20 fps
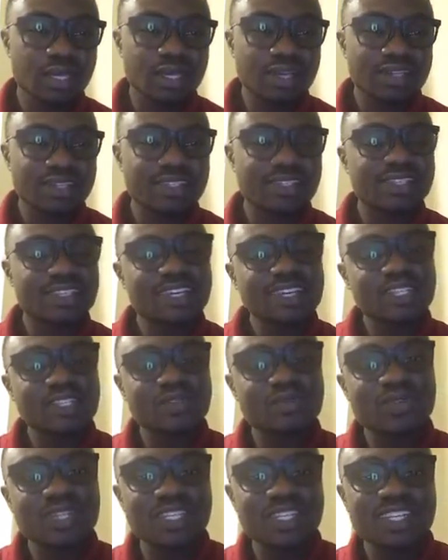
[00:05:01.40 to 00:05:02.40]

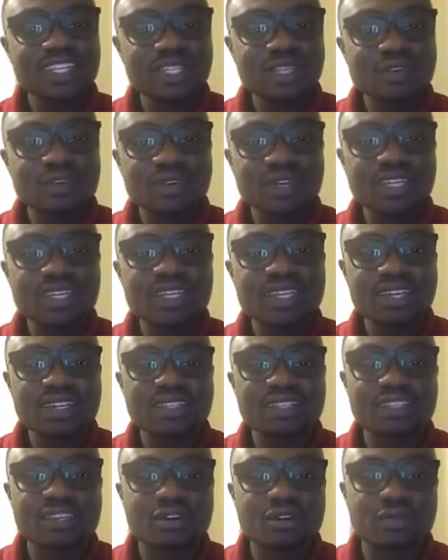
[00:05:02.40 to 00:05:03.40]
Search within your inner
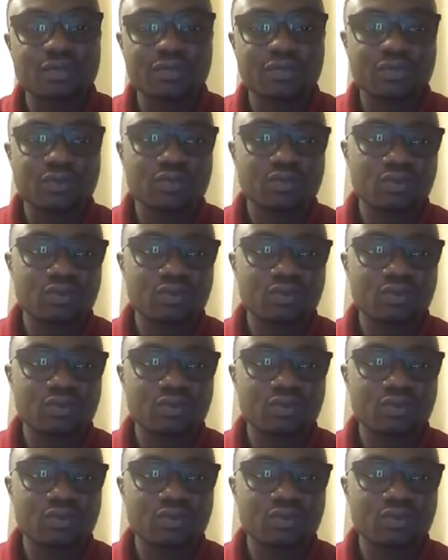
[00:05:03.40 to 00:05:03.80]
self